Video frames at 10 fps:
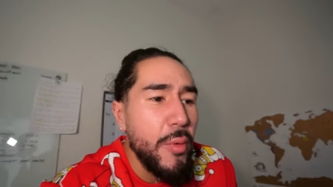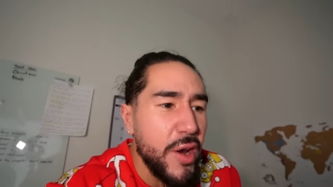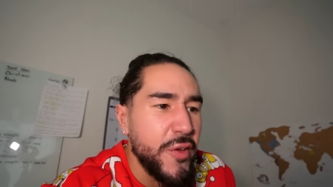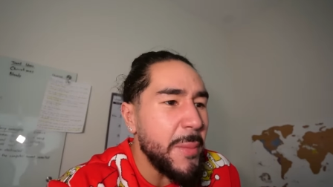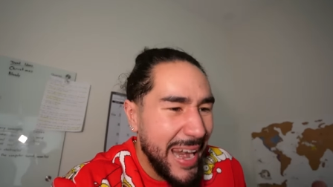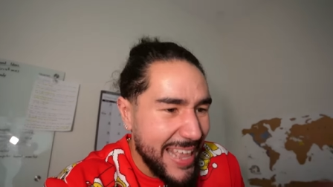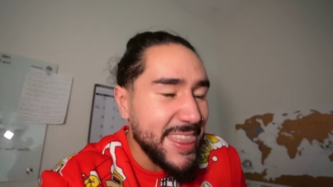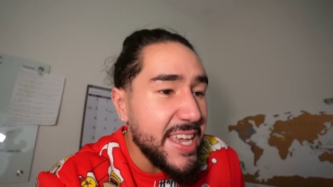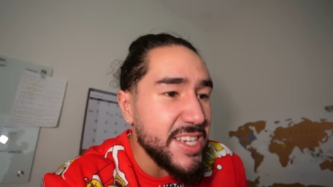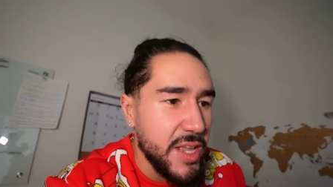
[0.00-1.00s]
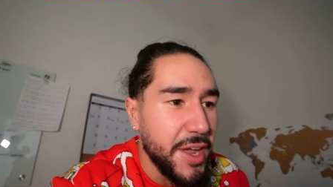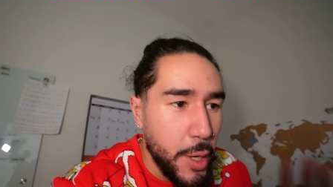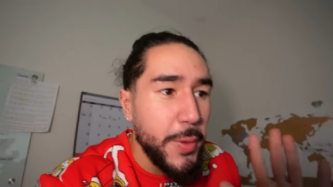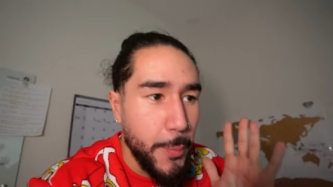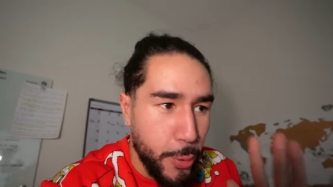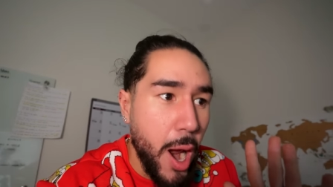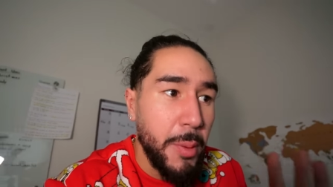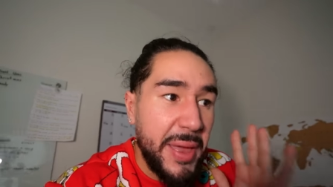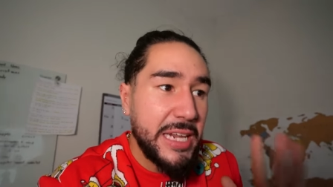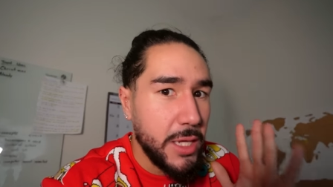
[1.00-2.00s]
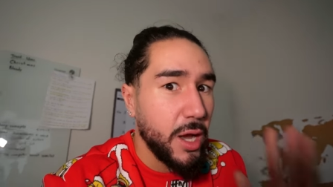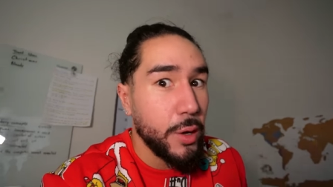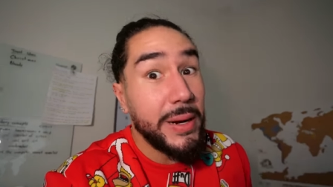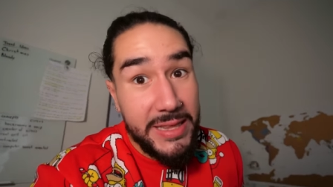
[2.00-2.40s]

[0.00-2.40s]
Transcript: rid of him, and I think he's not going to be a problem any longer,